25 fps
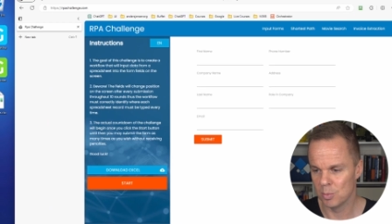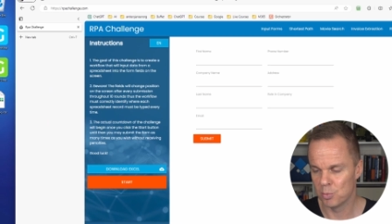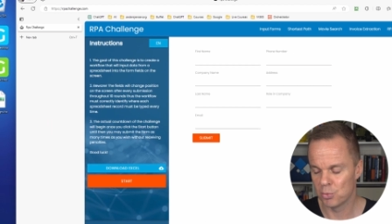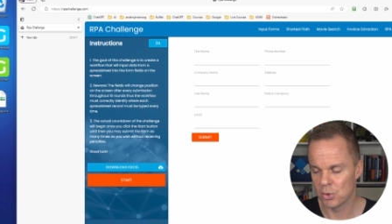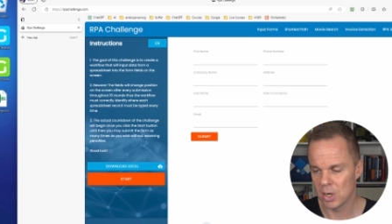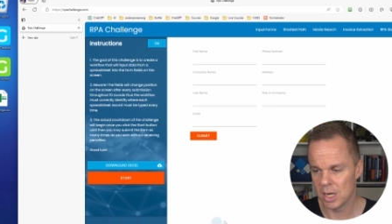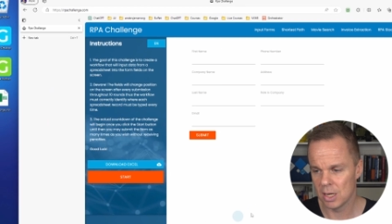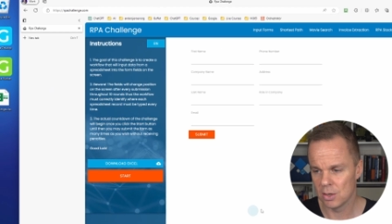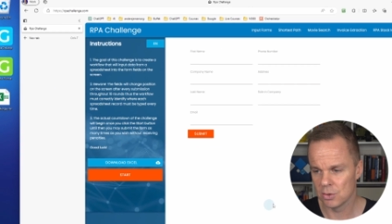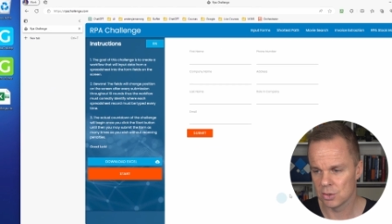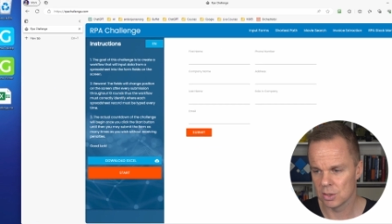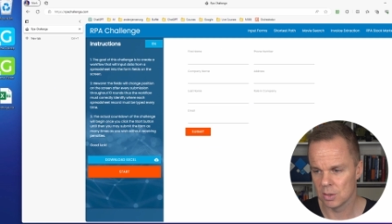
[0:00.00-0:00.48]
a
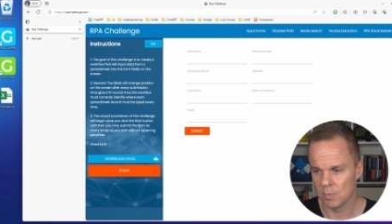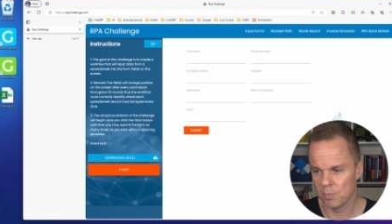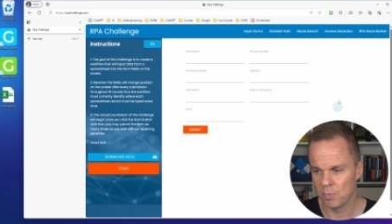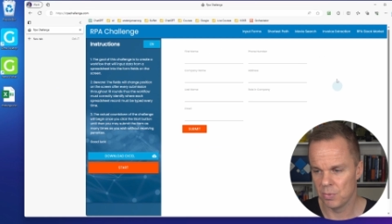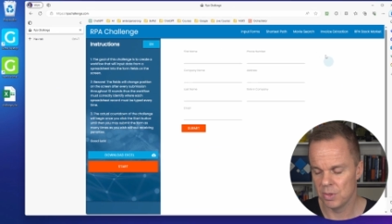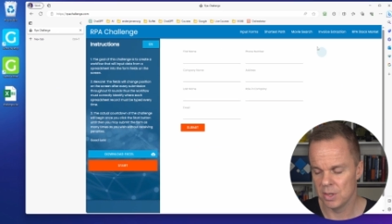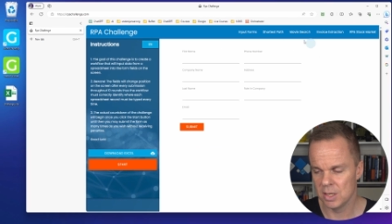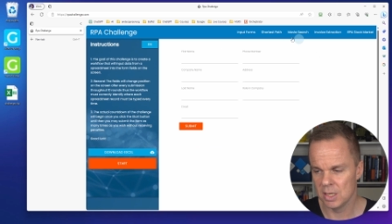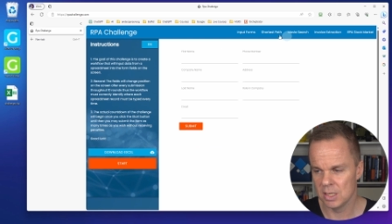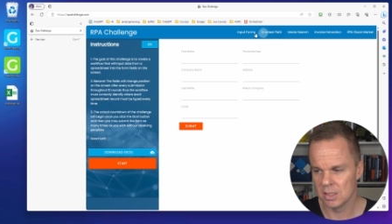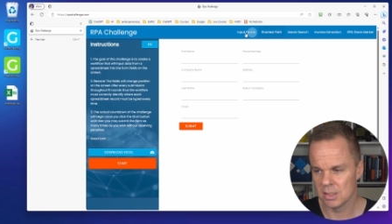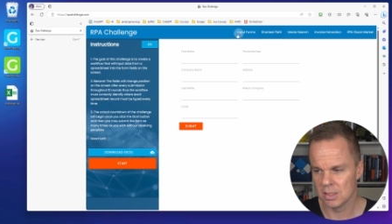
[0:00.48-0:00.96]
browser.
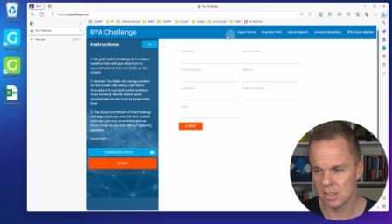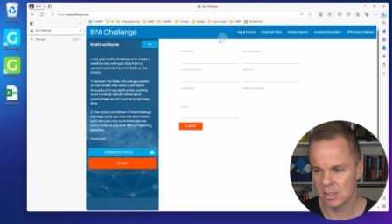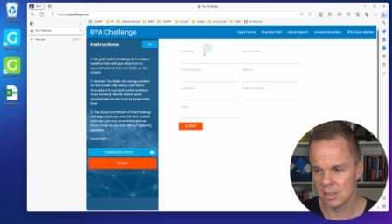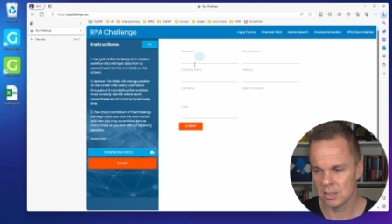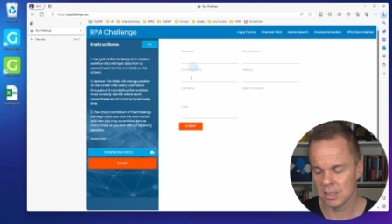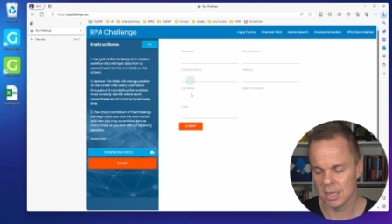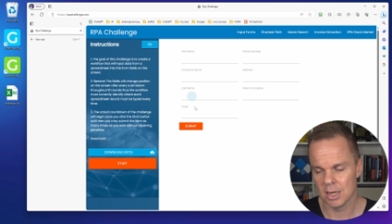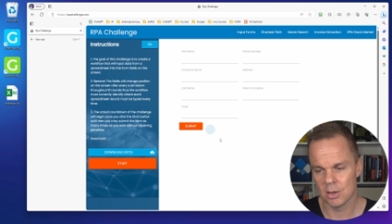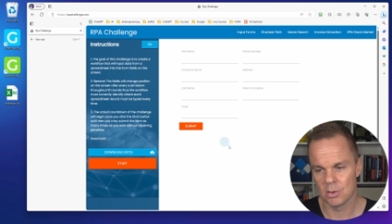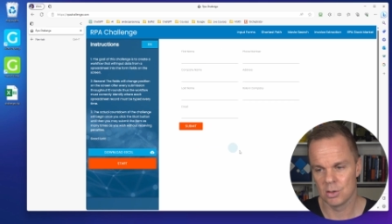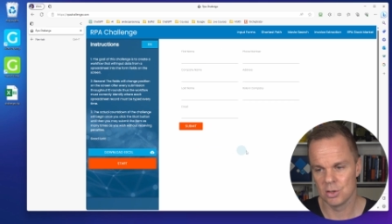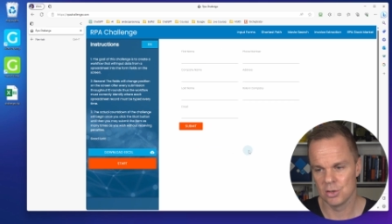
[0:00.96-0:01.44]
This
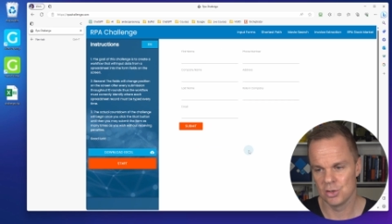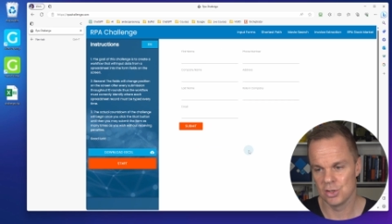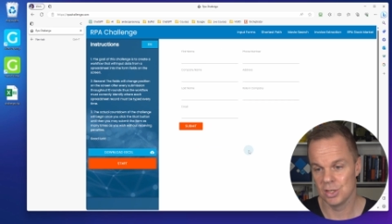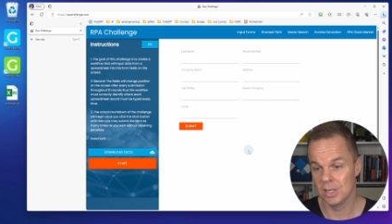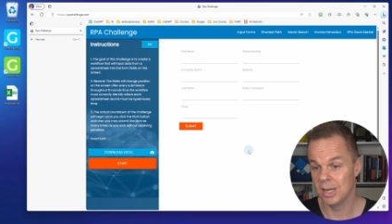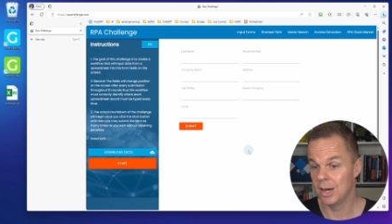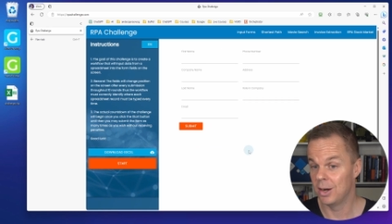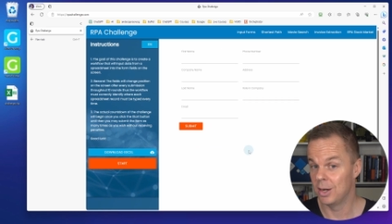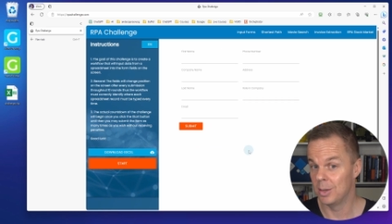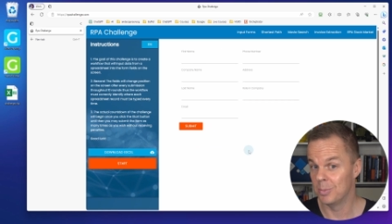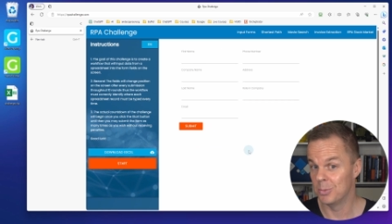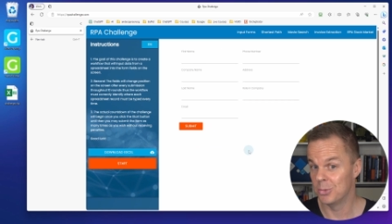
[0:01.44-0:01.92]
is our
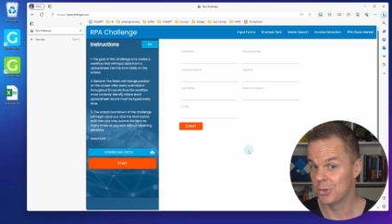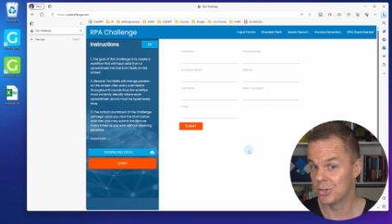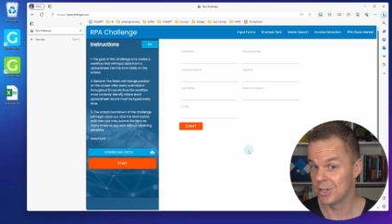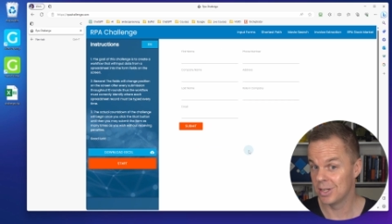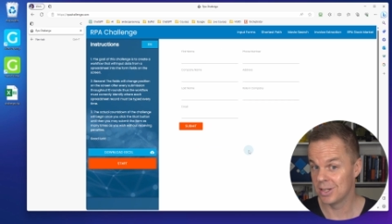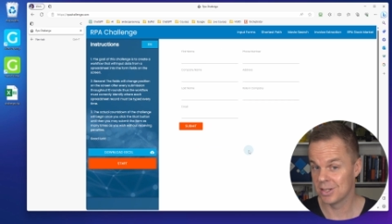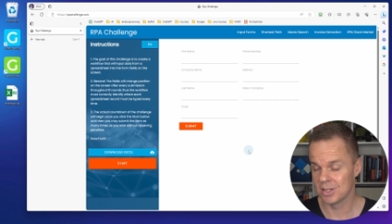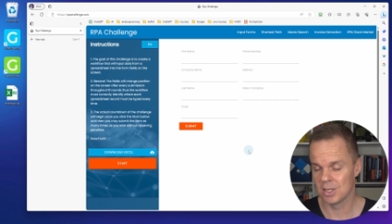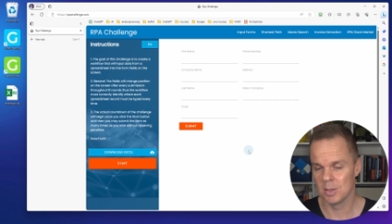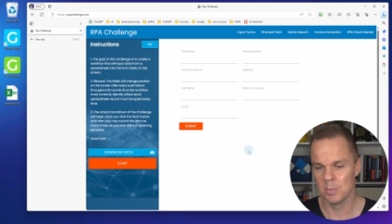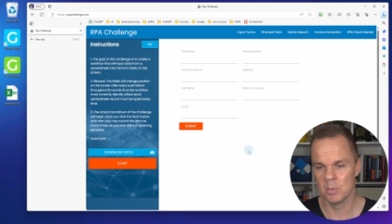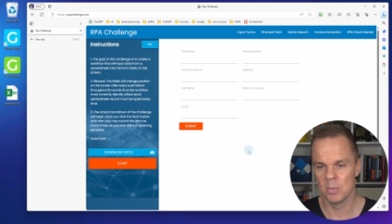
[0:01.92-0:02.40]
CRM
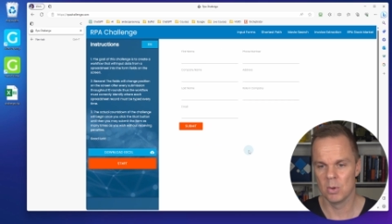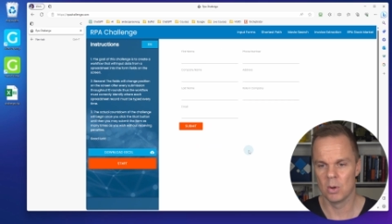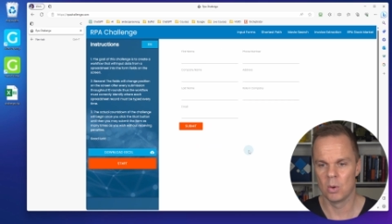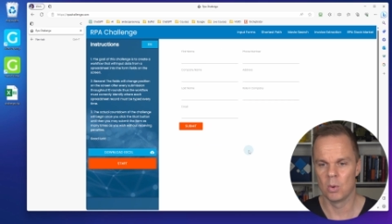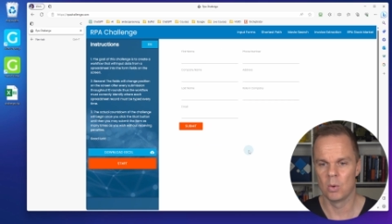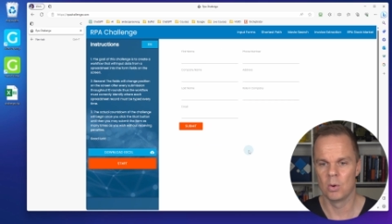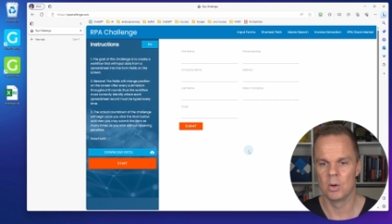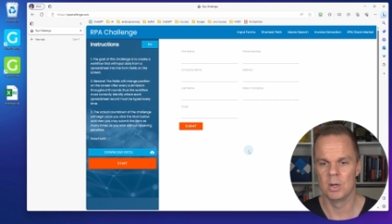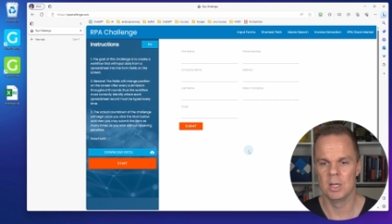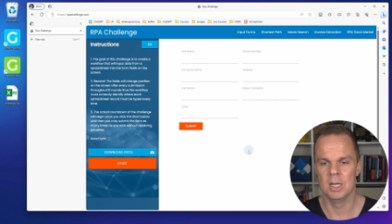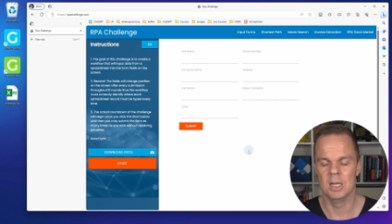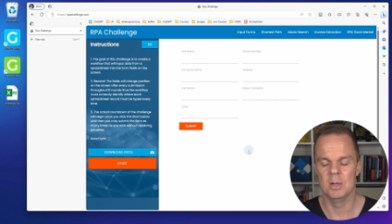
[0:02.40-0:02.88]
system
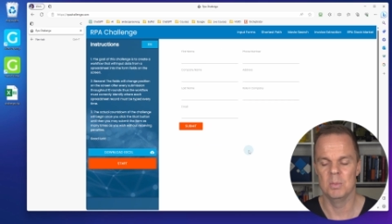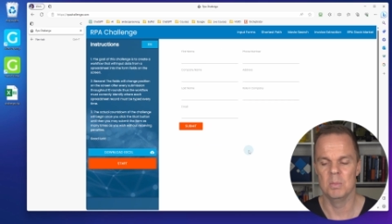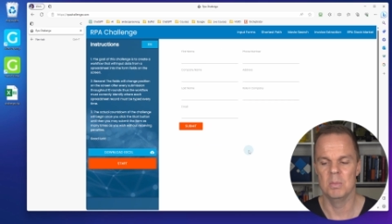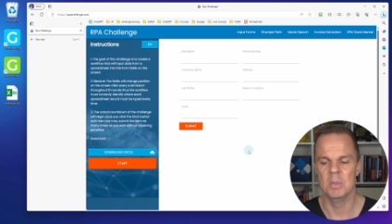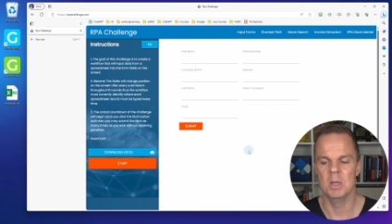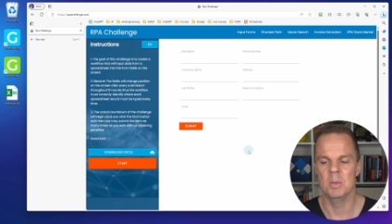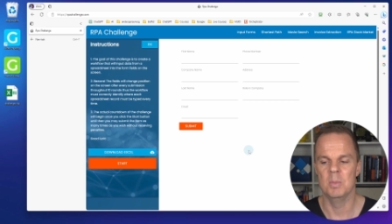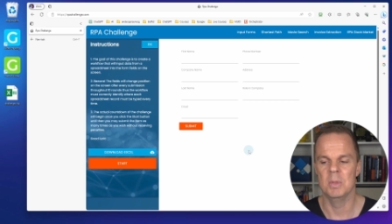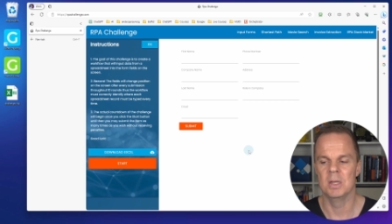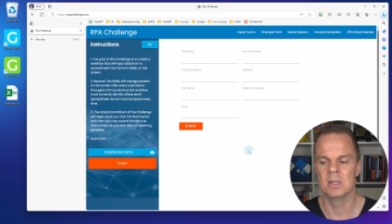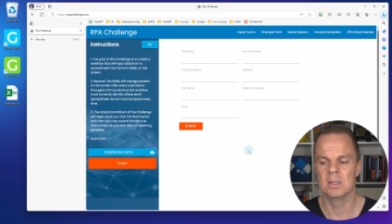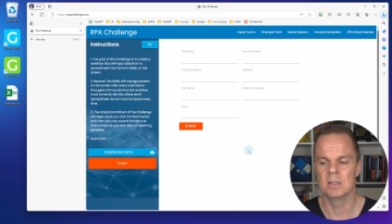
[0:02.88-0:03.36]
or it
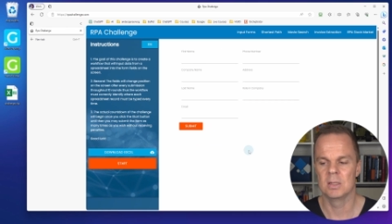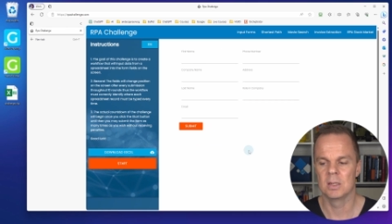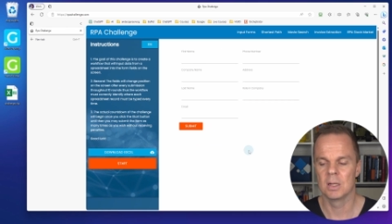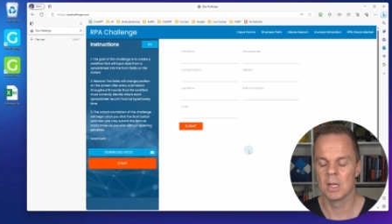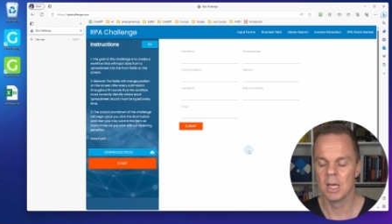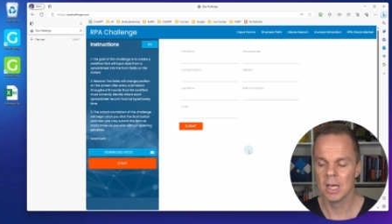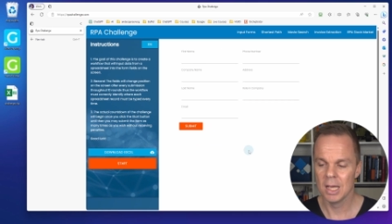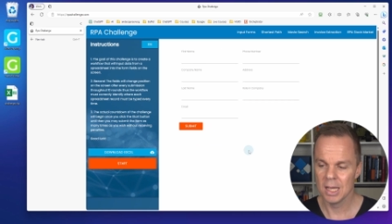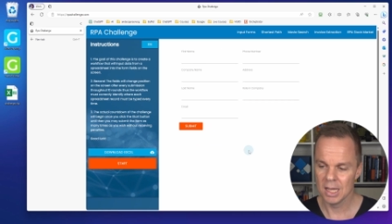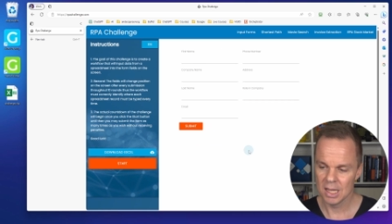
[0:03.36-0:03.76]
mimics.